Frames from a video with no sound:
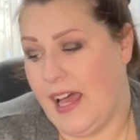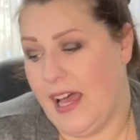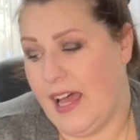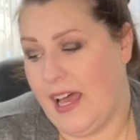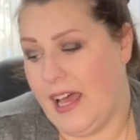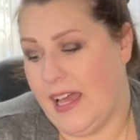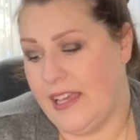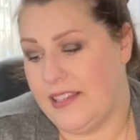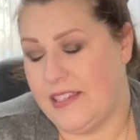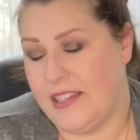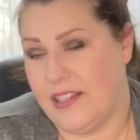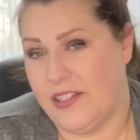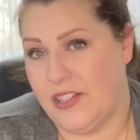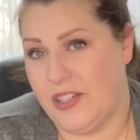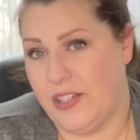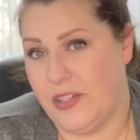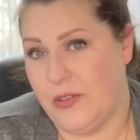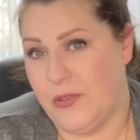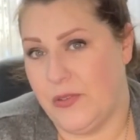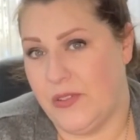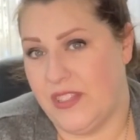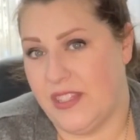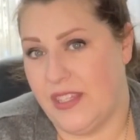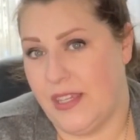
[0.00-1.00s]
I tend to
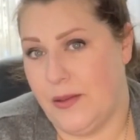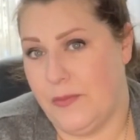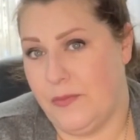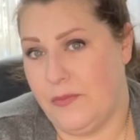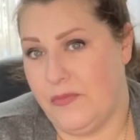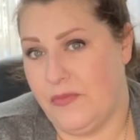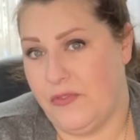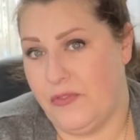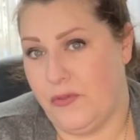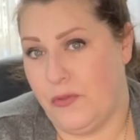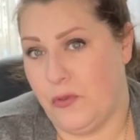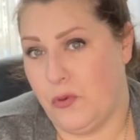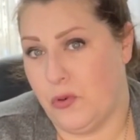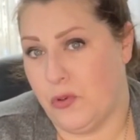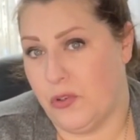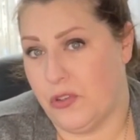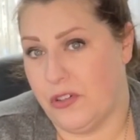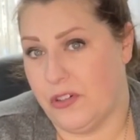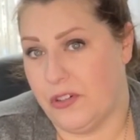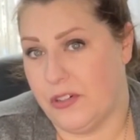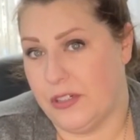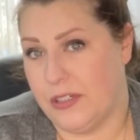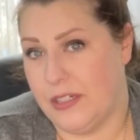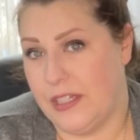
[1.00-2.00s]
use them
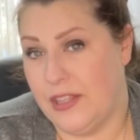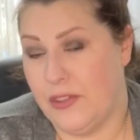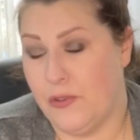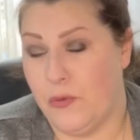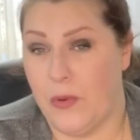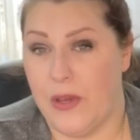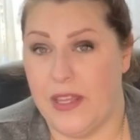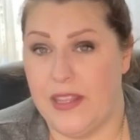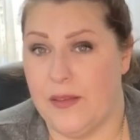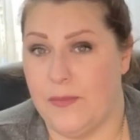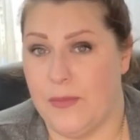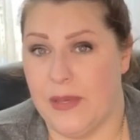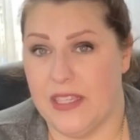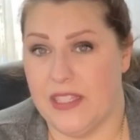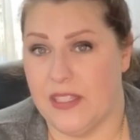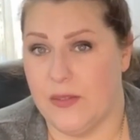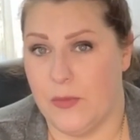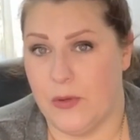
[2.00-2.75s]
in the way that makes the